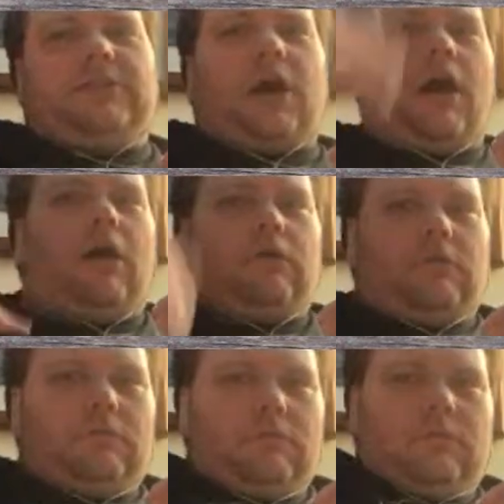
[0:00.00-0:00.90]
tall.
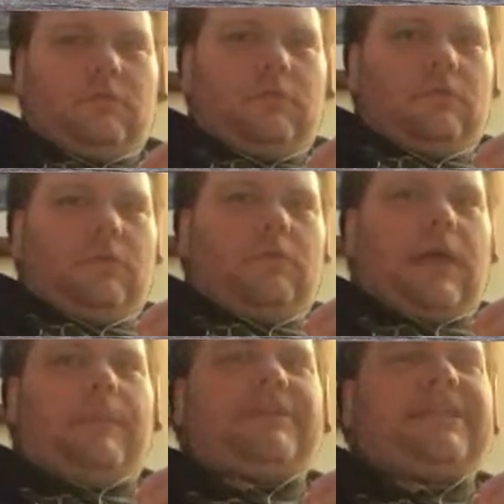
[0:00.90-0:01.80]
Oh.
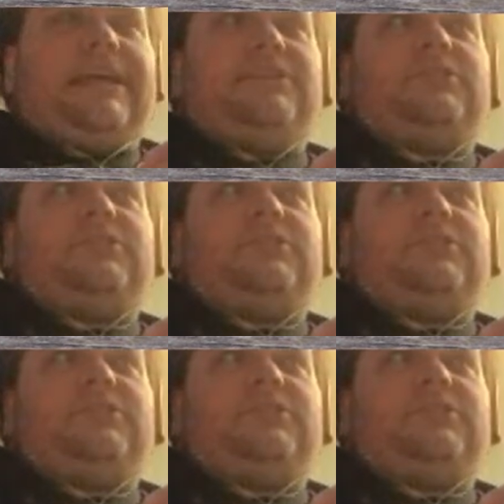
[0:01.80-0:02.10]
I'm going to